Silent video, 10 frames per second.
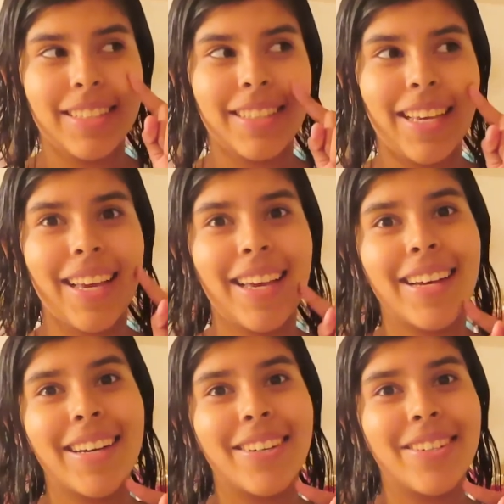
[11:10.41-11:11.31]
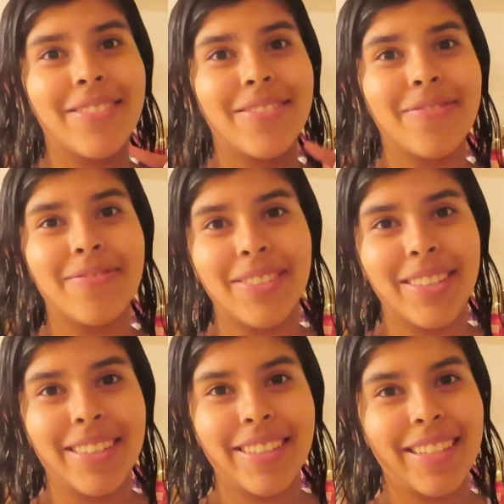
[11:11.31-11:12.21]
damn.
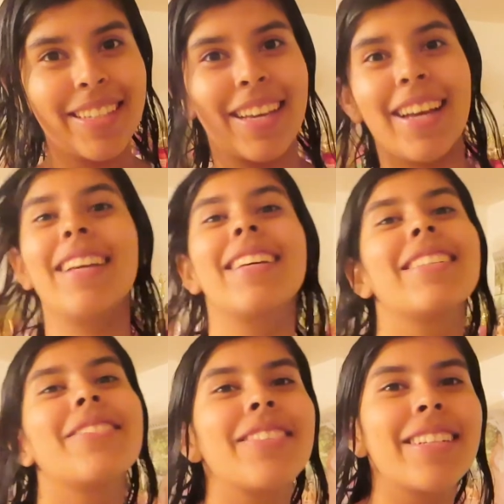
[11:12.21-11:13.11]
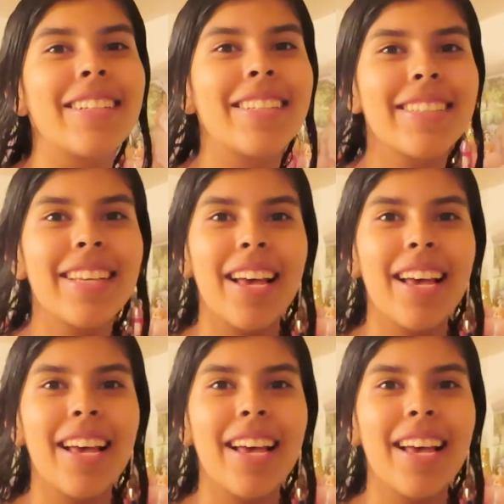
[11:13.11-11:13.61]
But yeah, it is what it is.